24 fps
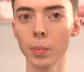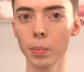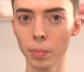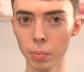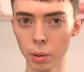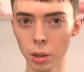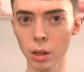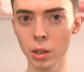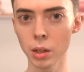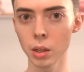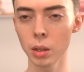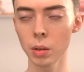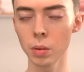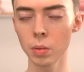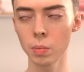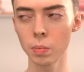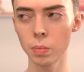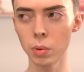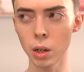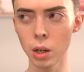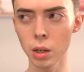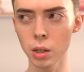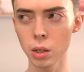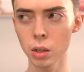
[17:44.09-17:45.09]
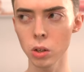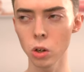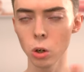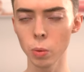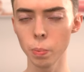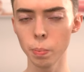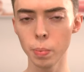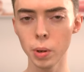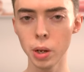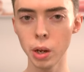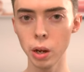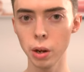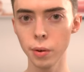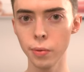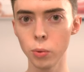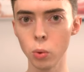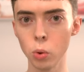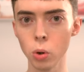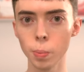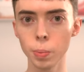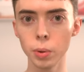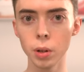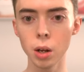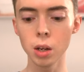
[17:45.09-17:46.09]
plus plus or
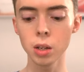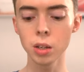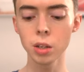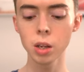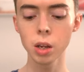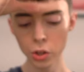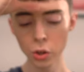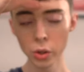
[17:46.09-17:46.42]
PA4 plus.